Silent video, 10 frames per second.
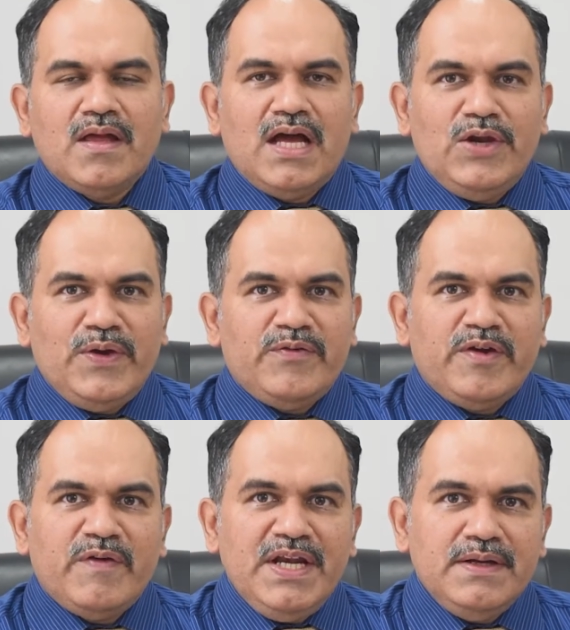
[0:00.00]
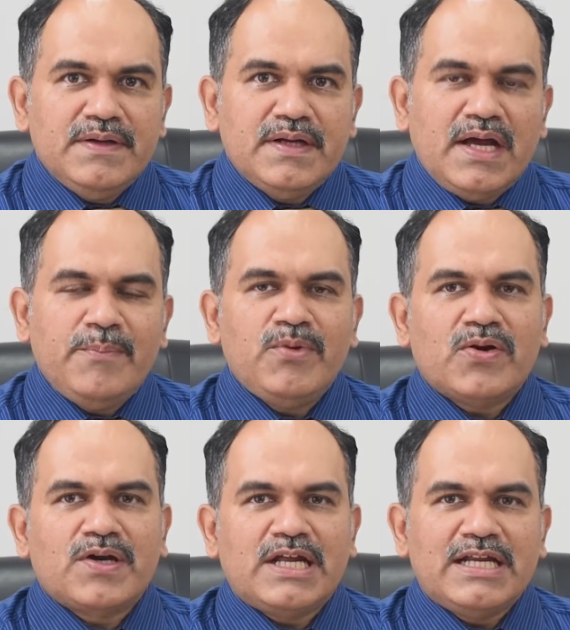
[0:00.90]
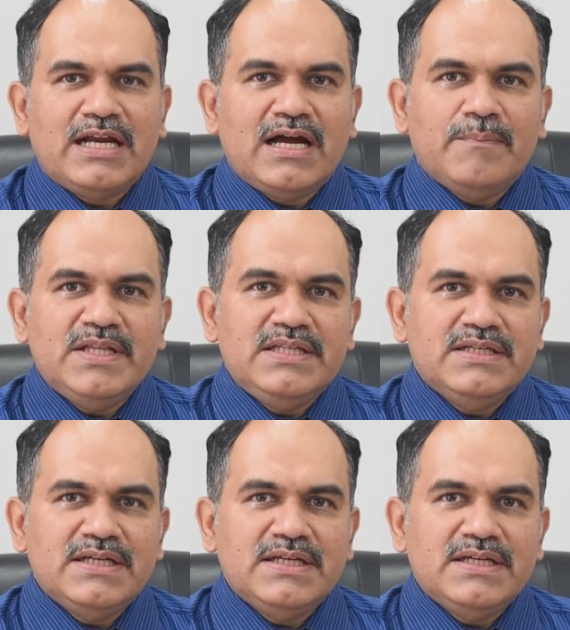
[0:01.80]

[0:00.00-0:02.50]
Hello everyone, I'm Dr. Anil Kamath.